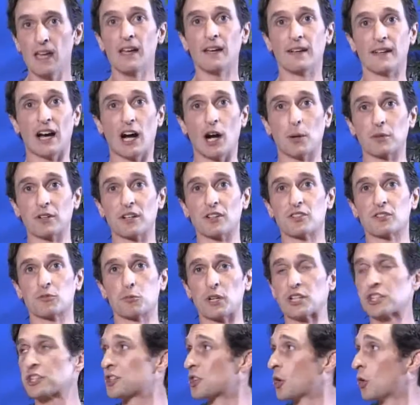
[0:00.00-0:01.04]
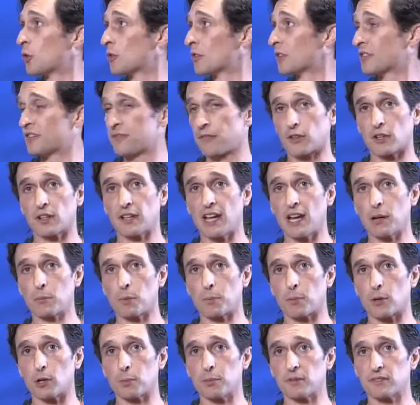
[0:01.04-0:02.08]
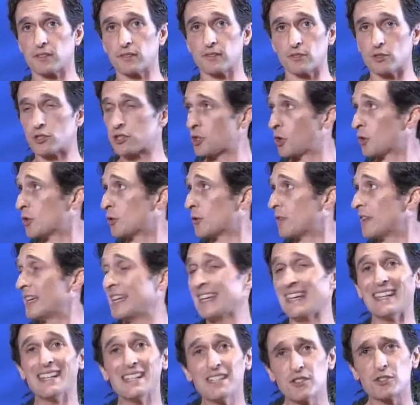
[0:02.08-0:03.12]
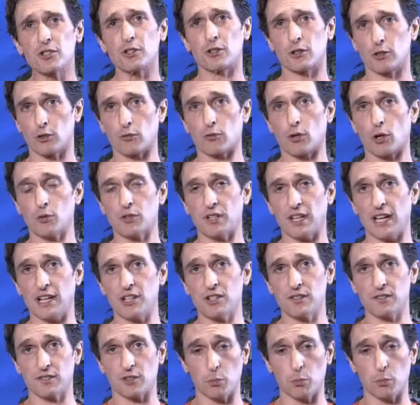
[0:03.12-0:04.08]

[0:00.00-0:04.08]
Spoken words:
Now I'm going to switch shoulders for camera purposes and show you the internal rotation,